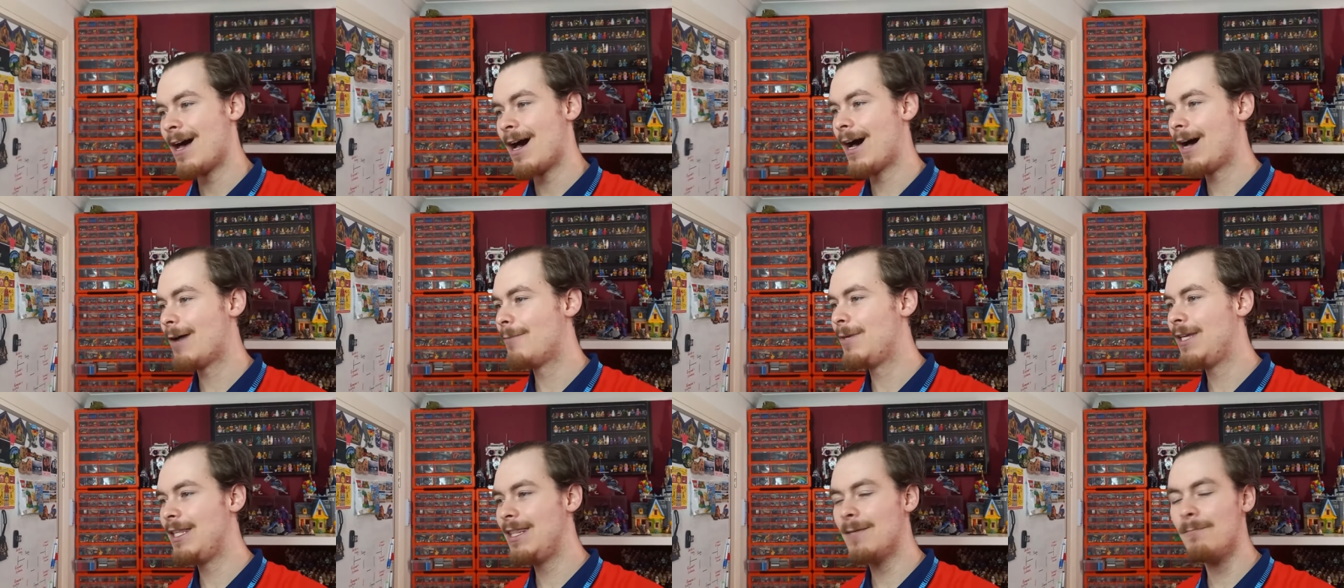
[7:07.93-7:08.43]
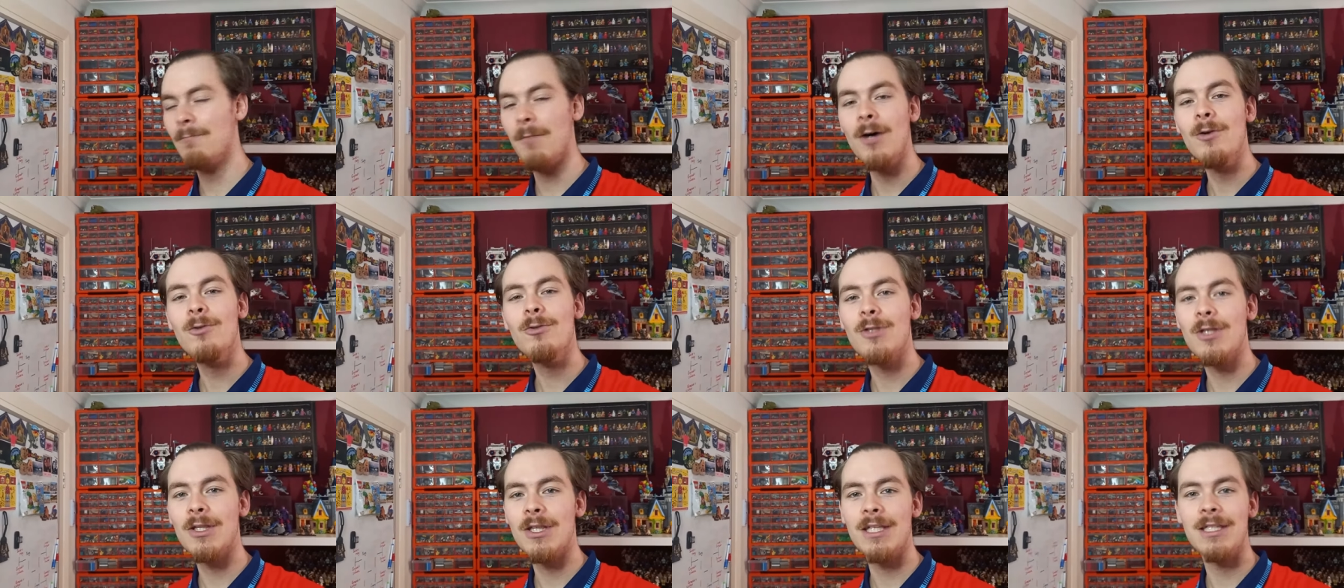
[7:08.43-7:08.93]
I mean, the
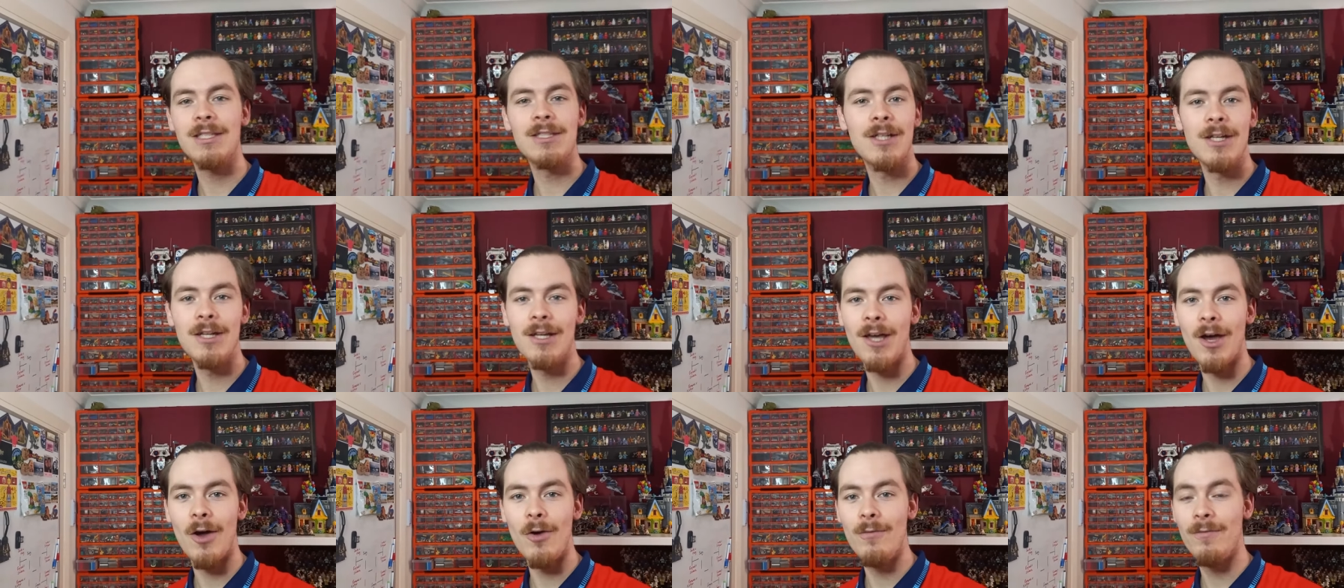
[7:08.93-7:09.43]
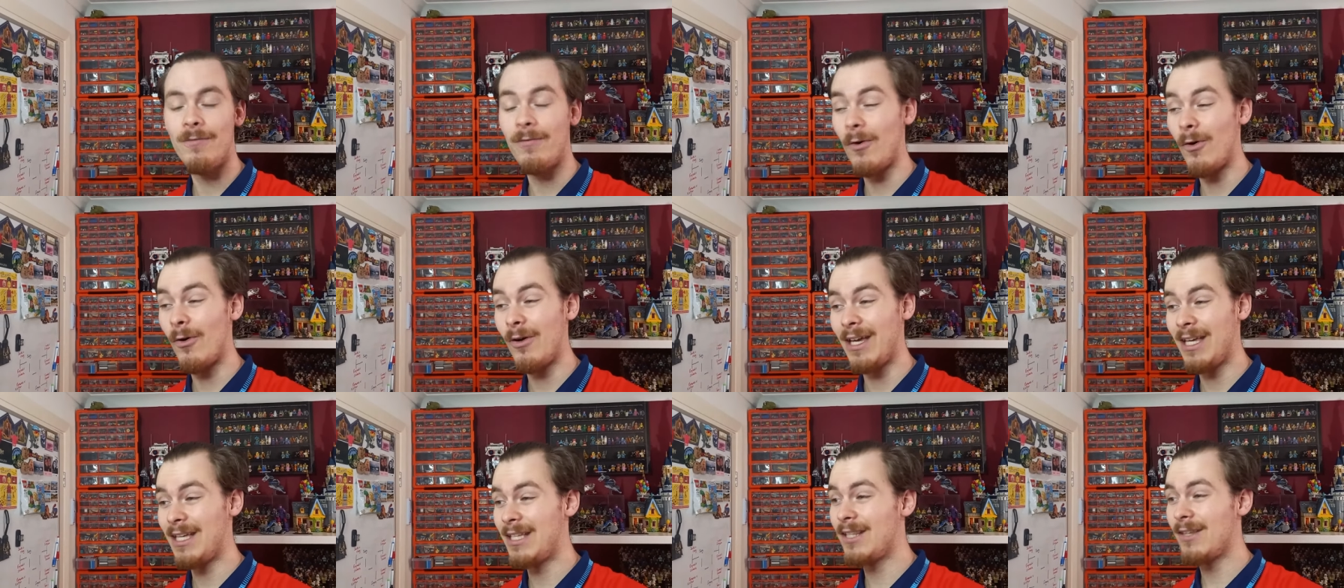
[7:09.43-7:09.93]
most that this could go
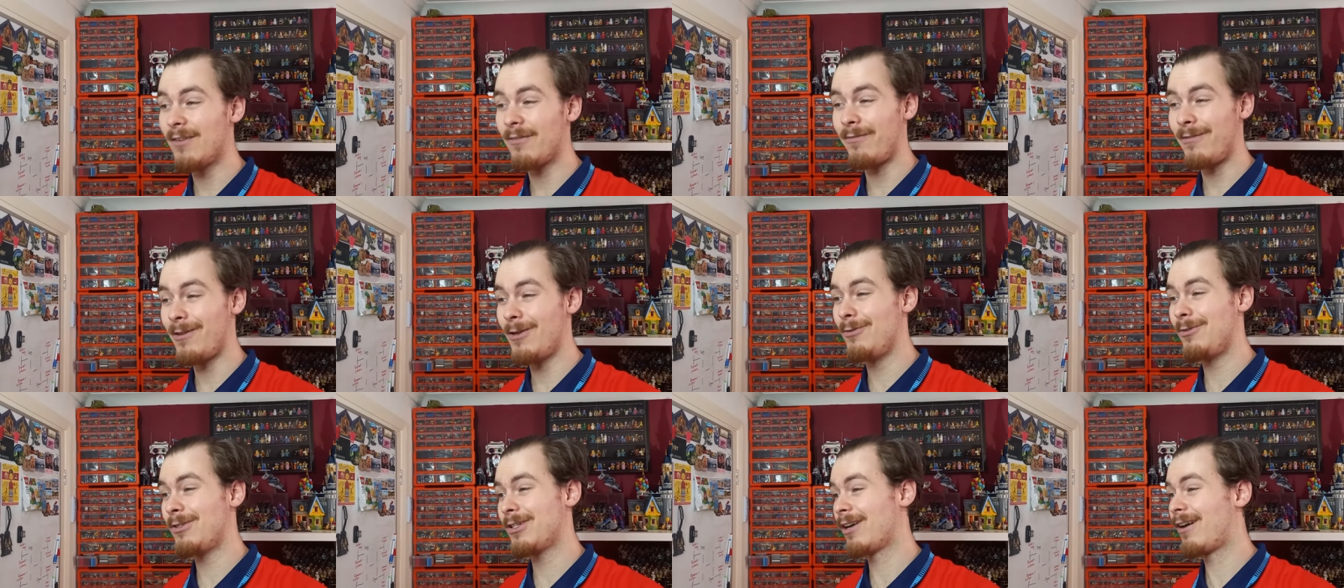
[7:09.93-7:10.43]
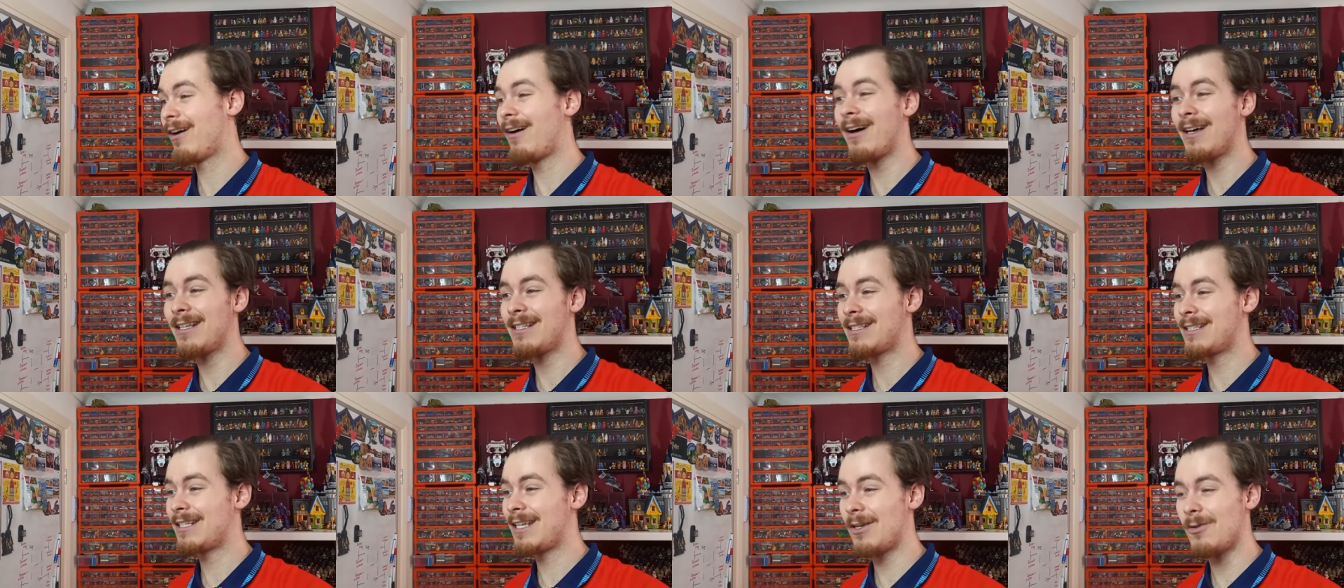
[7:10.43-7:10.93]
for in the future, I
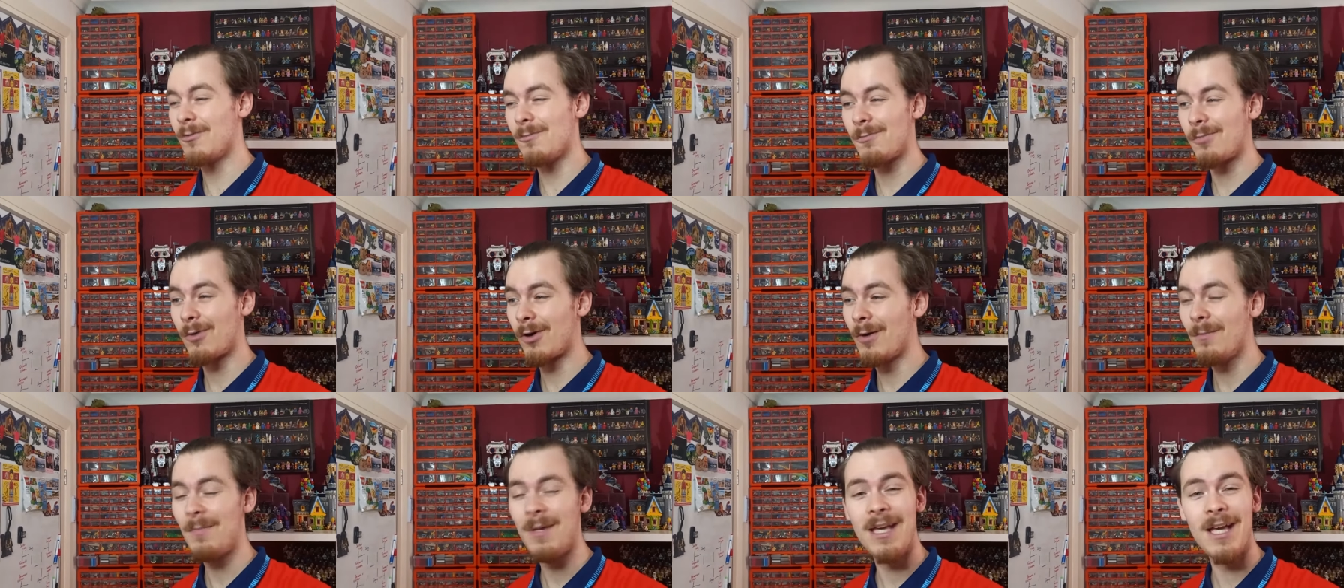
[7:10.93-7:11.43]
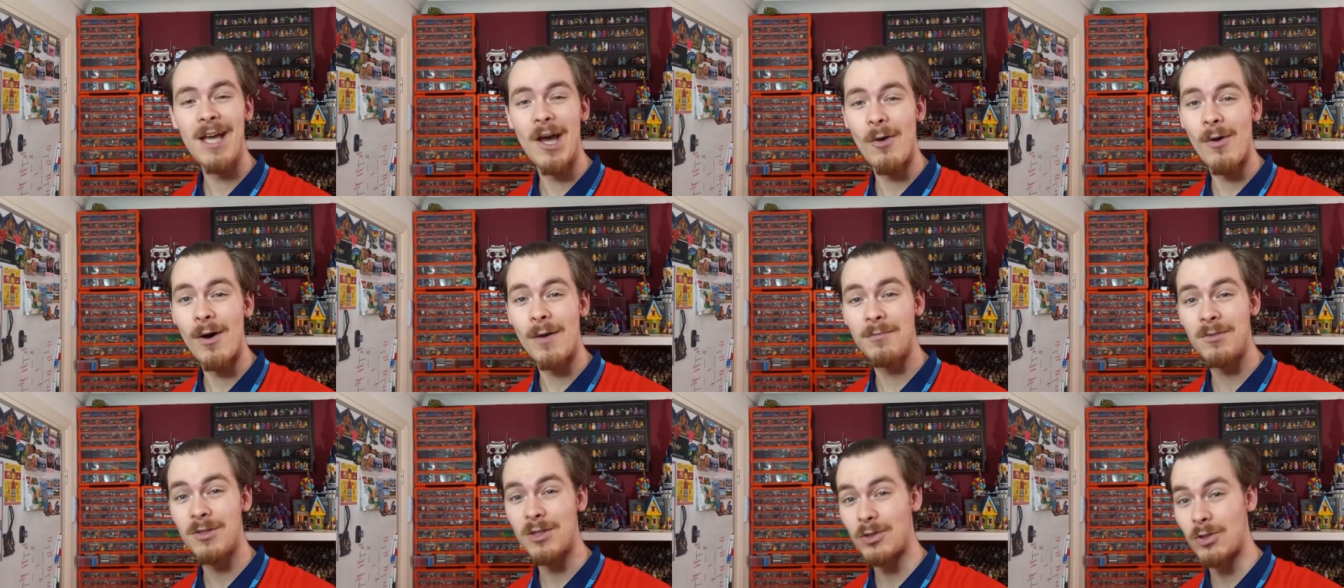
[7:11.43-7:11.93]
see it will probably go
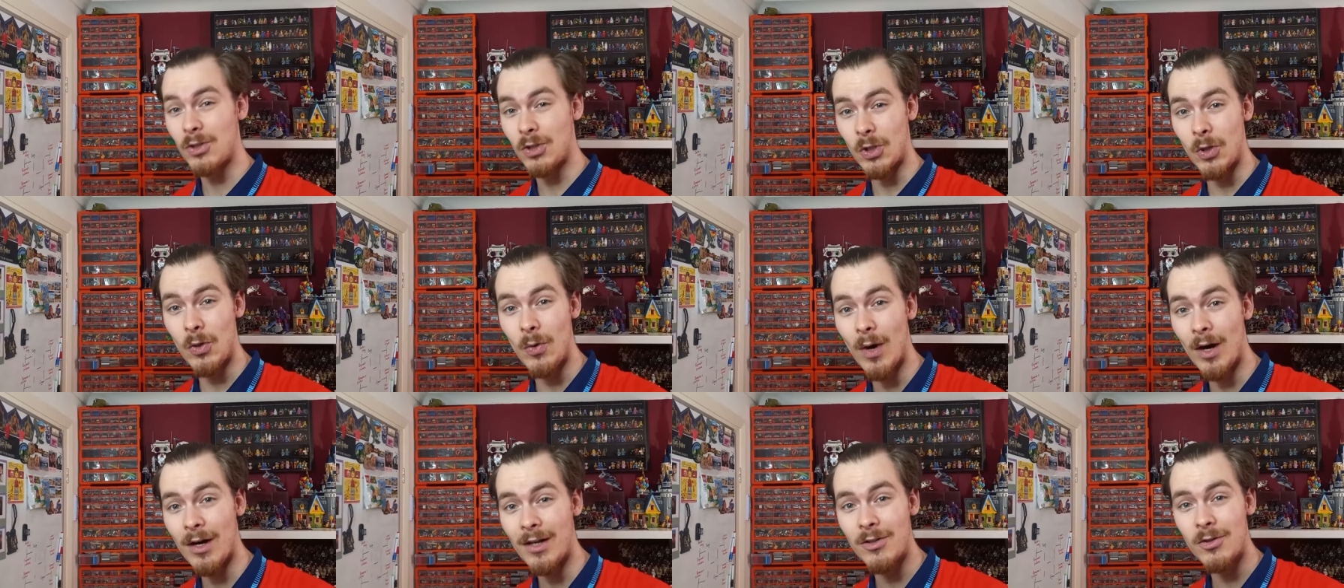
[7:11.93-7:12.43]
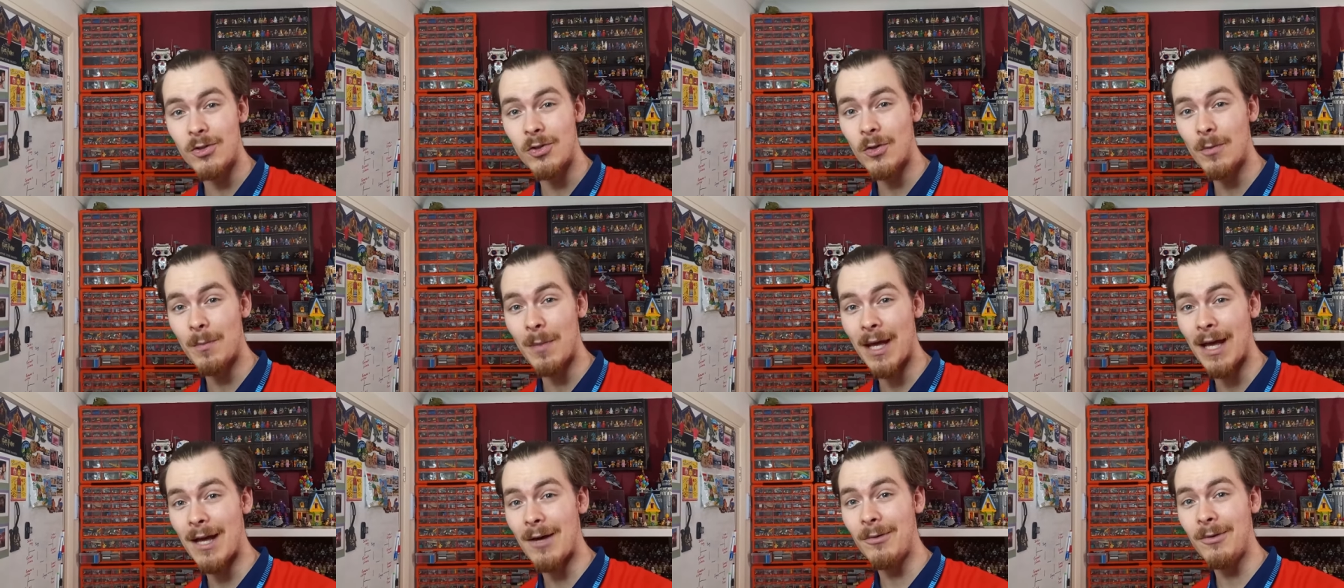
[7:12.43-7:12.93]
up to
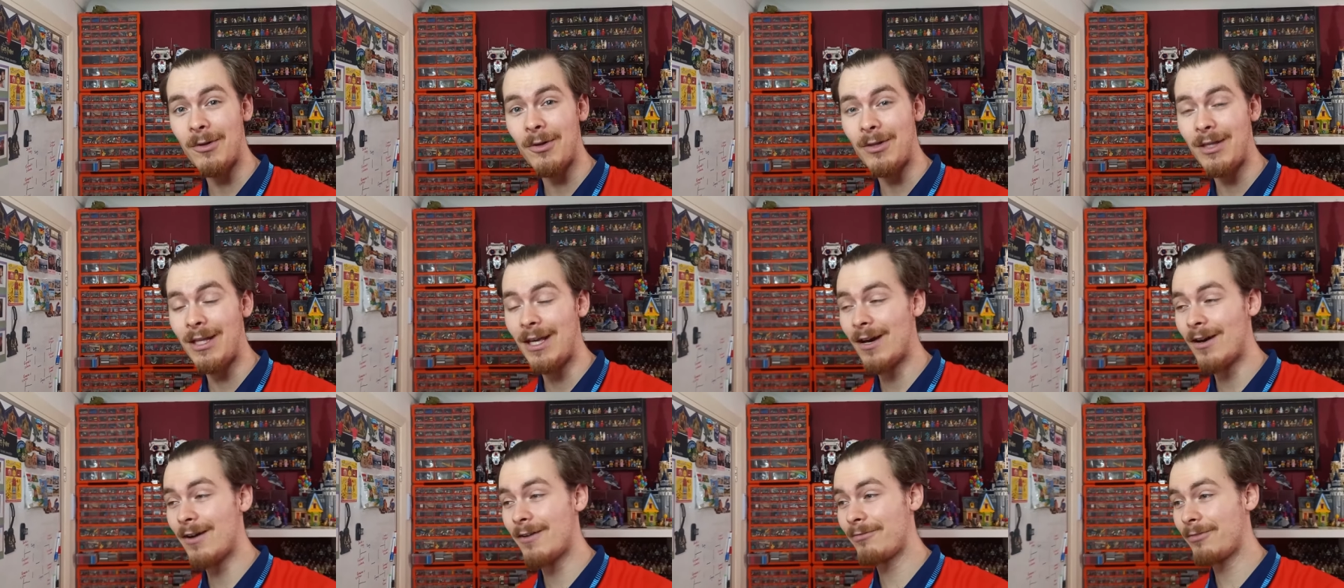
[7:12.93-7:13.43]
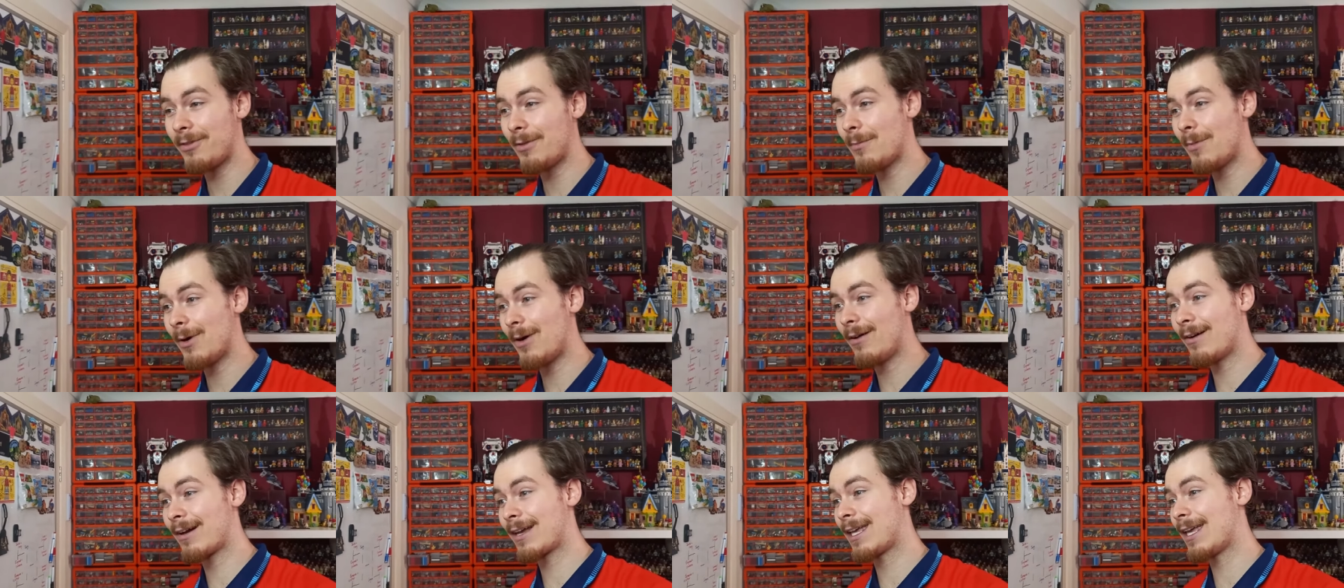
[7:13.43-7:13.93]
£200 on the
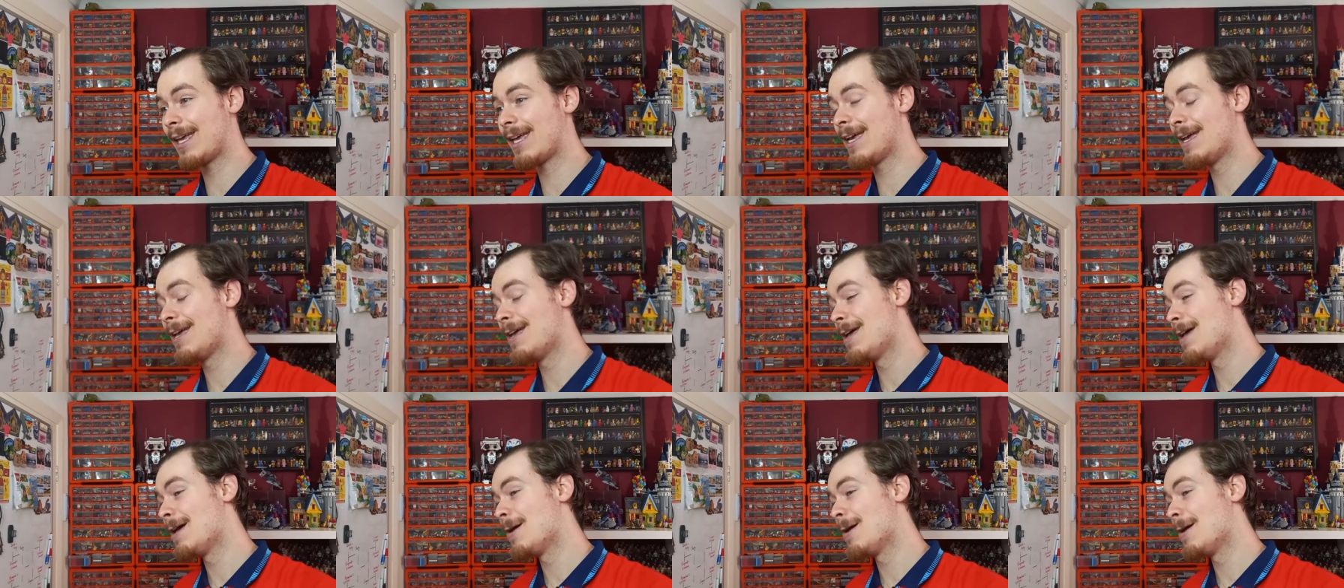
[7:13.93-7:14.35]
aftermarket,